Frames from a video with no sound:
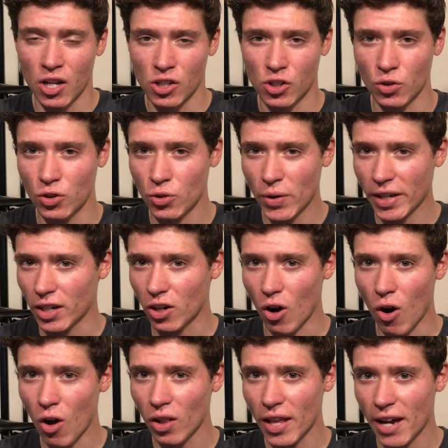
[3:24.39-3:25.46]
so doing an
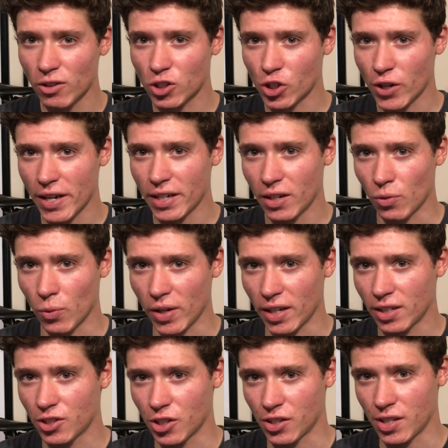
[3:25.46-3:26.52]
all-out training
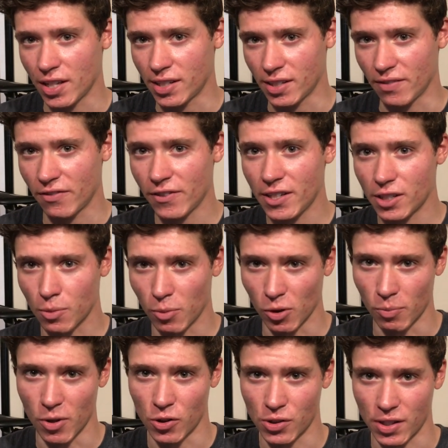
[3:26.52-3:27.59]
week just isn't
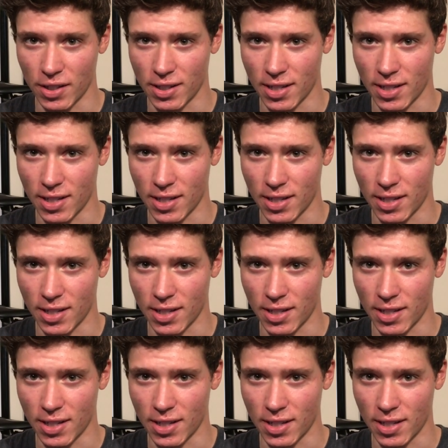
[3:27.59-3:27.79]
feasible most of the